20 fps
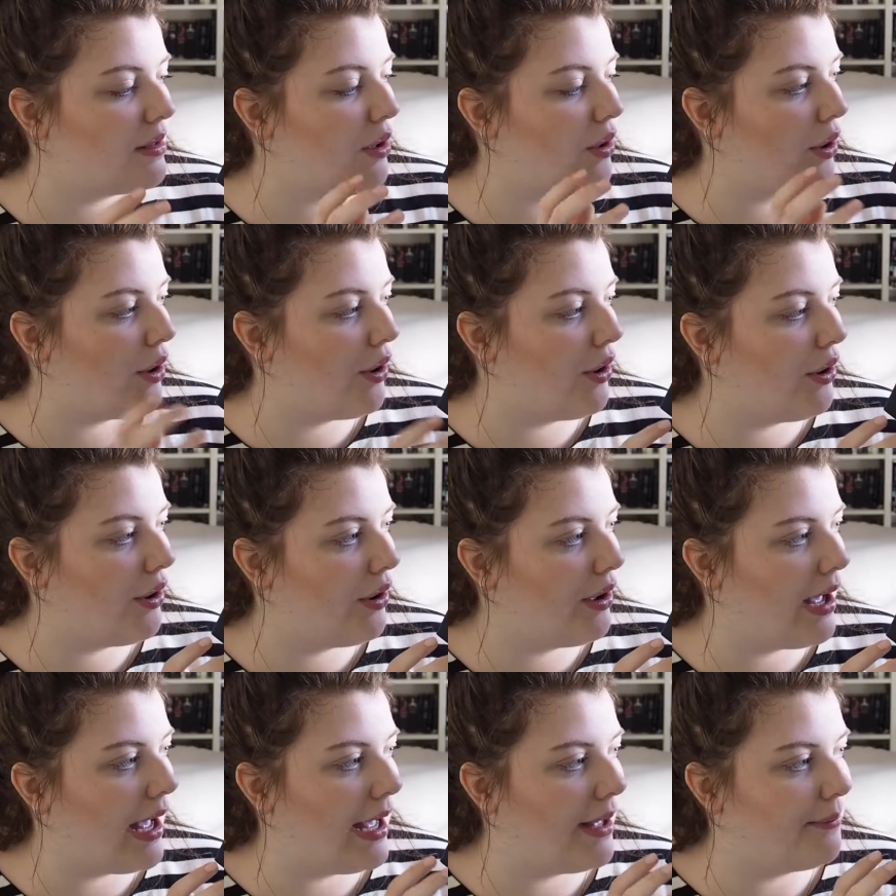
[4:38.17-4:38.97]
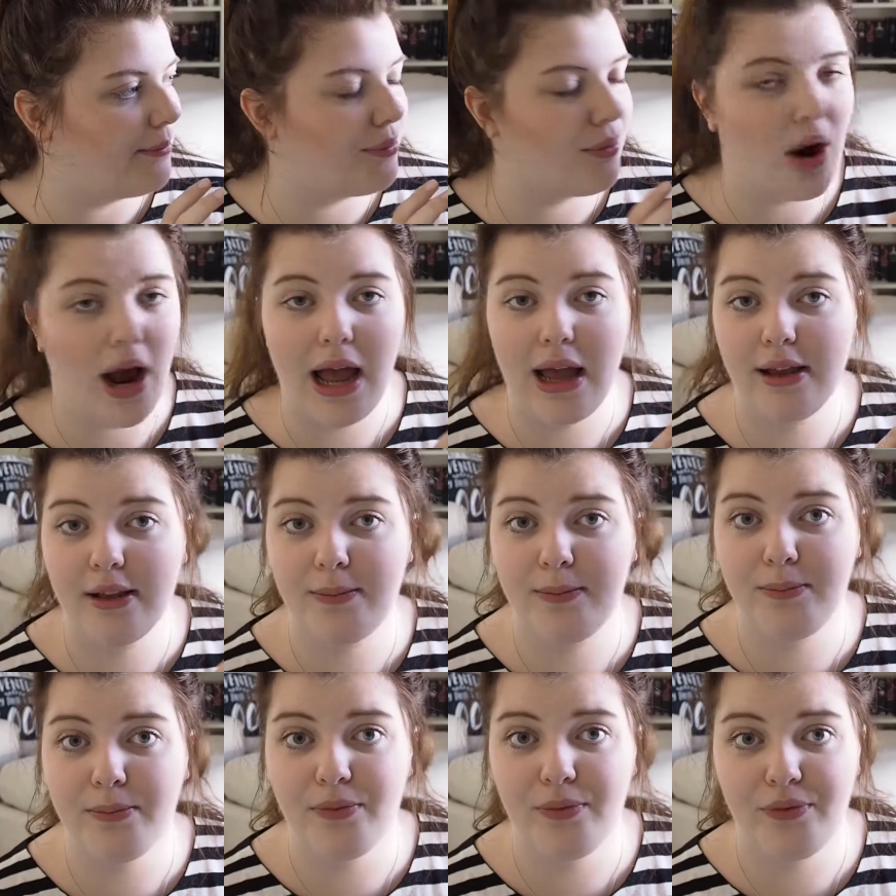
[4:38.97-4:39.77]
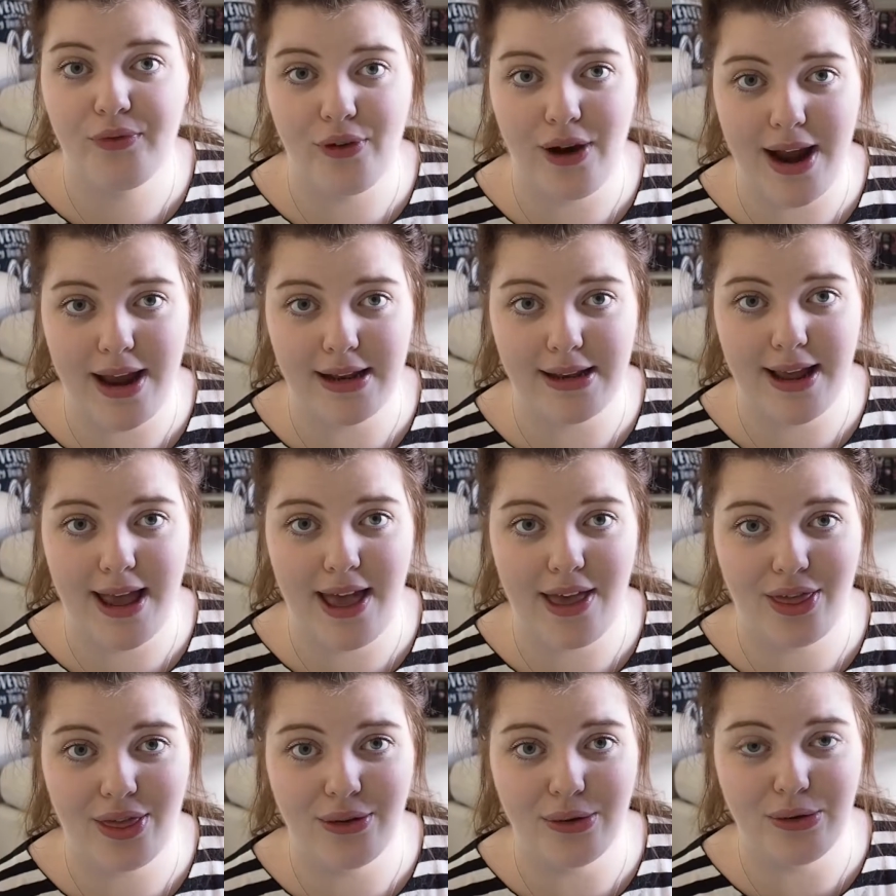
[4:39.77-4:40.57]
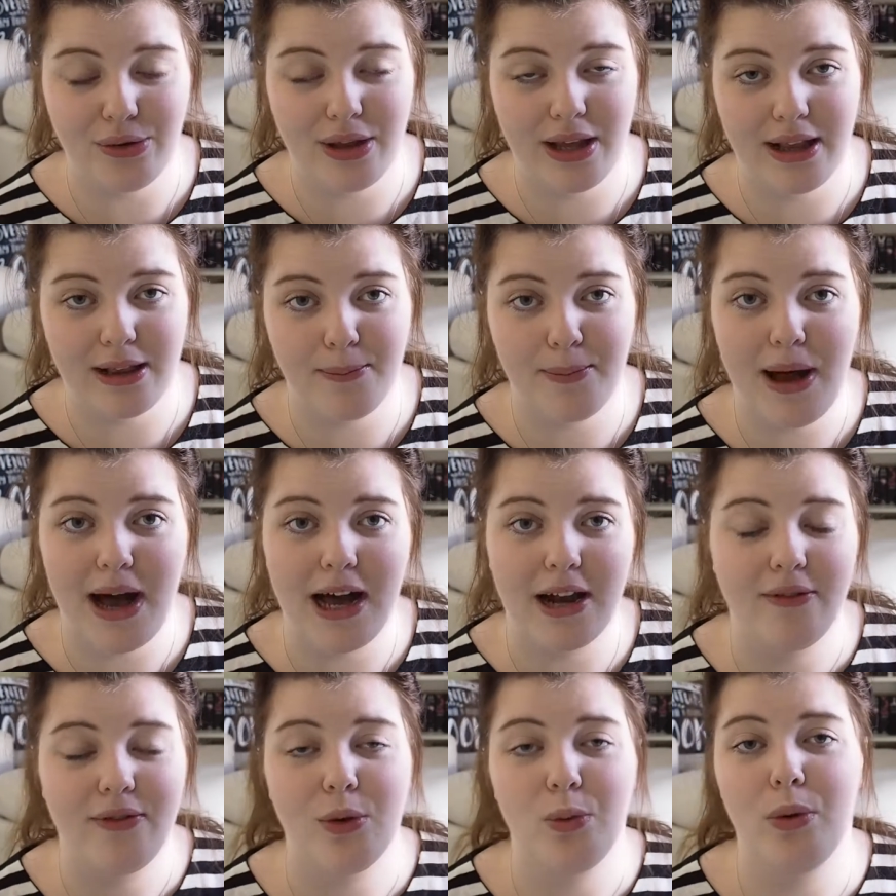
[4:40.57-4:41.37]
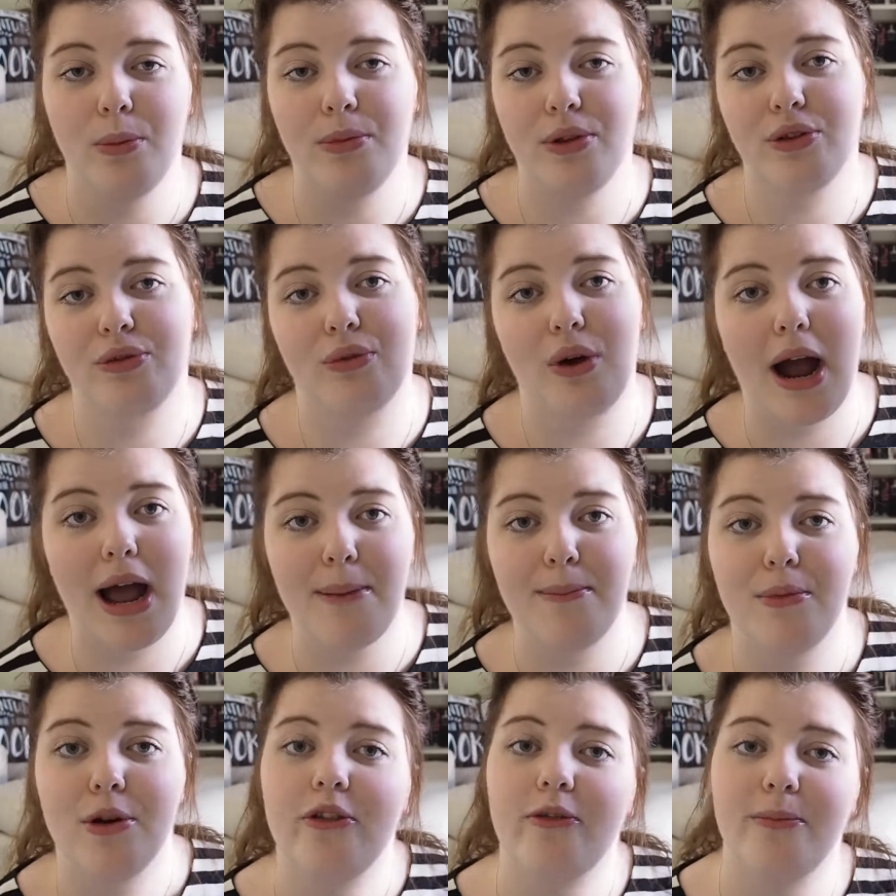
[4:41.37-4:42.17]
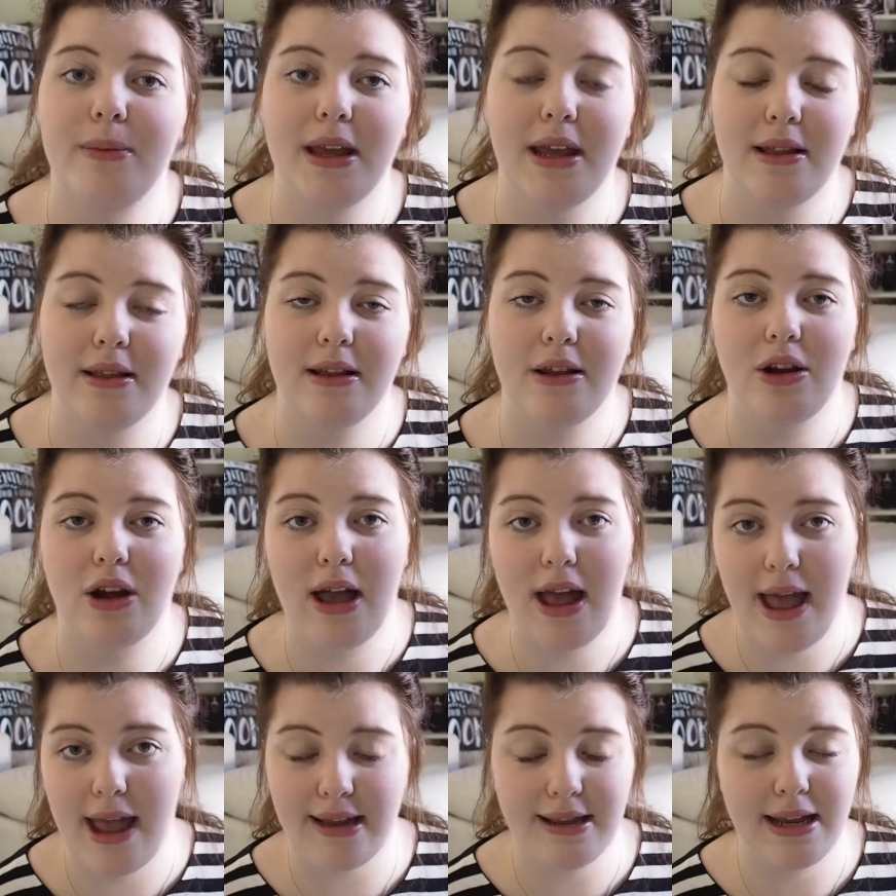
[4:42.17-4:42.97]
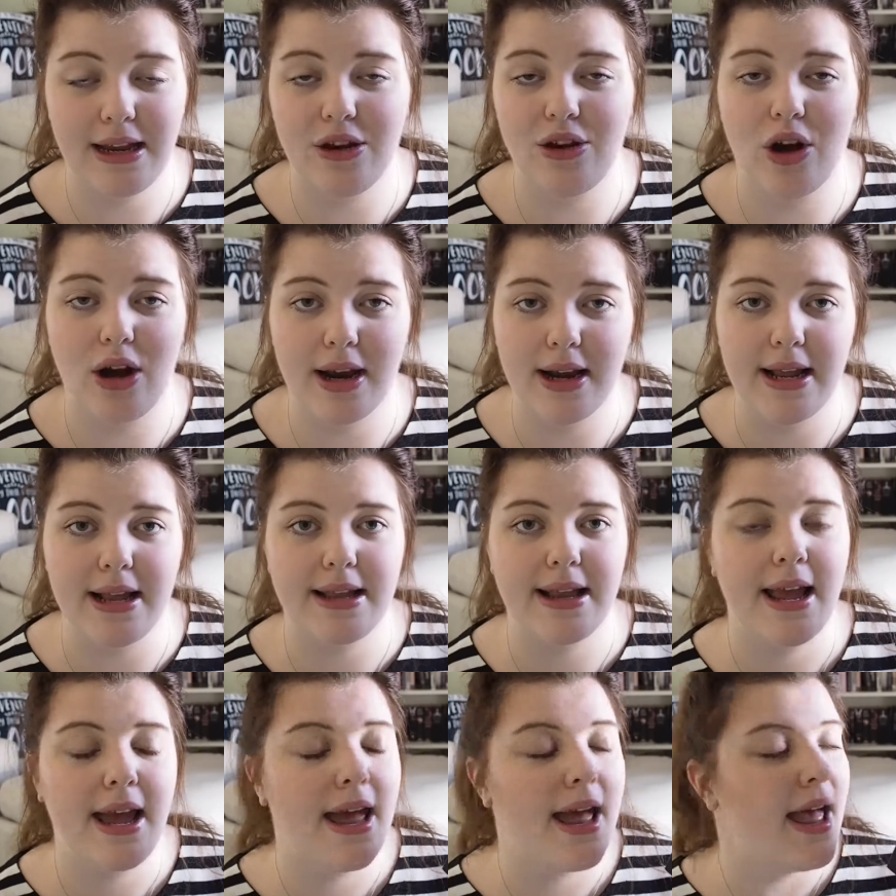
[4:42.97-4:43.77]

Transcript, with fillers: Briar's friend Ethel is a part of the women's rights movement in the 1890s.